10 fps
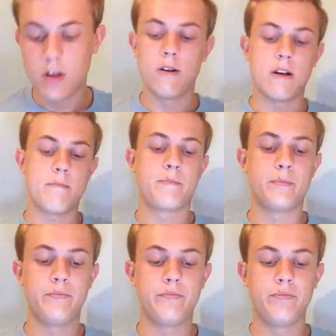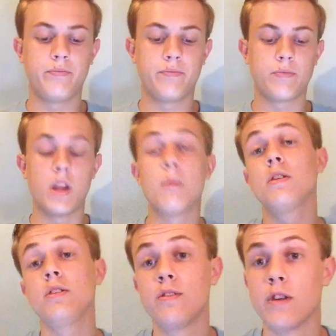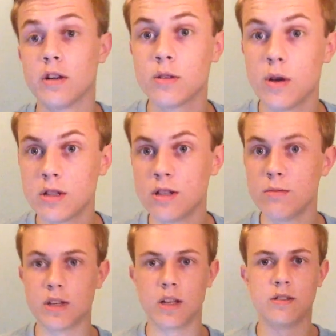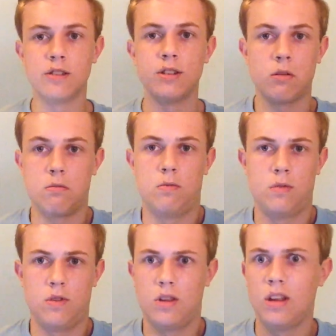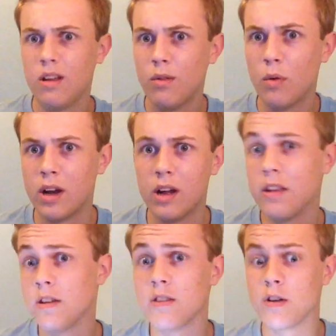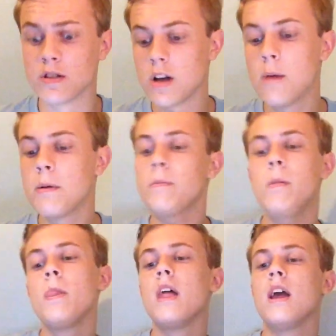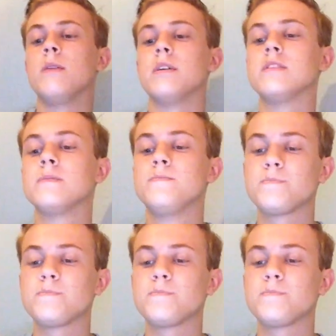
All right. I'm going to do the first question because, you know, why not? They're the first comment. Anyways.